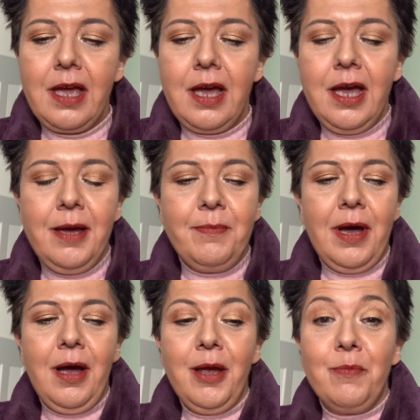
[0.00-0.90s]
I
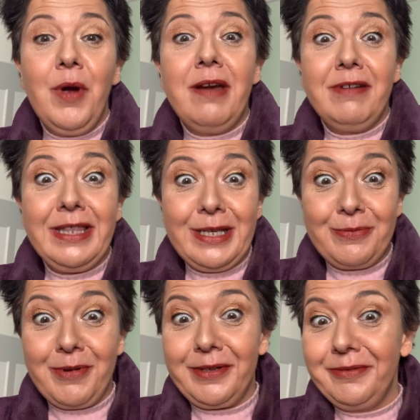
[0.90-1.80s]
am wearing this
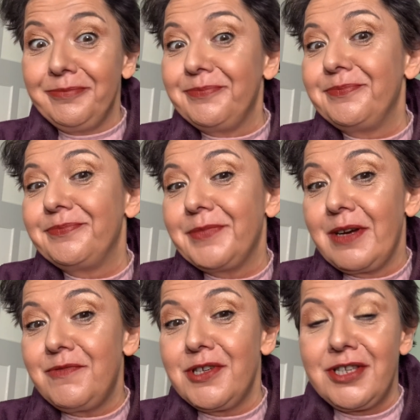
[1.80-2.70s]
one. I've
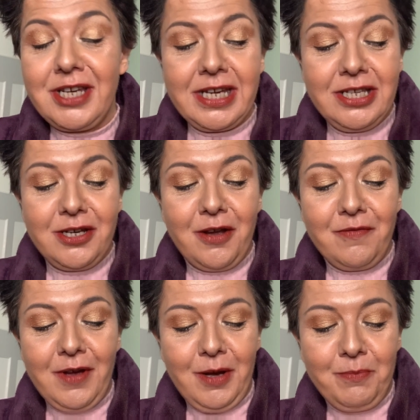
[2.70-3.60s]
just changed
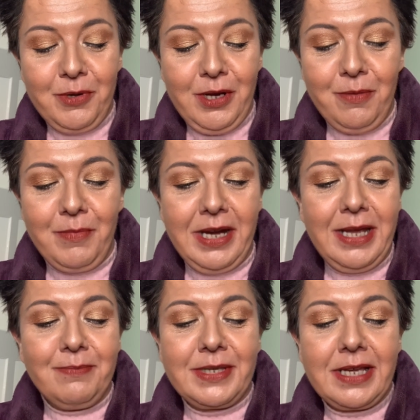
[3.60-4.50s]
over and put it on my lips.